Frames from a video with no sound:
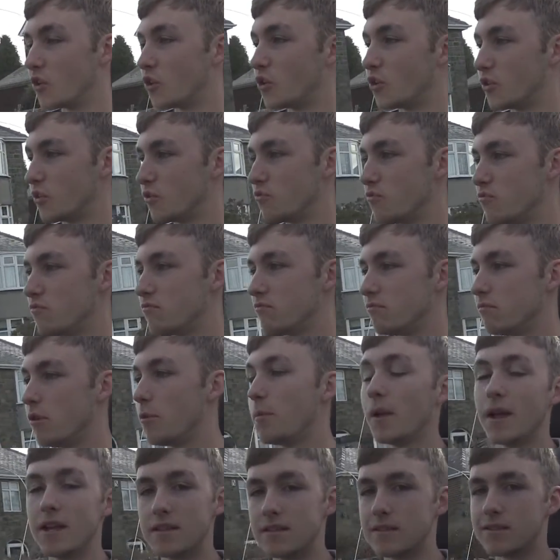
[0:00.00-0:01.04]
could
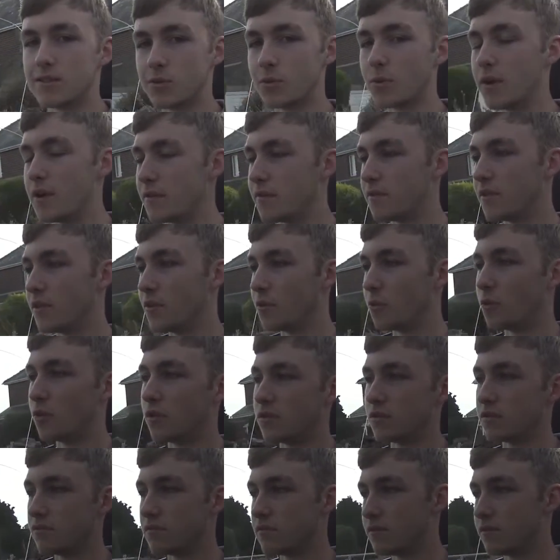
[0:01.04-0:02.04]
replace the Swift that would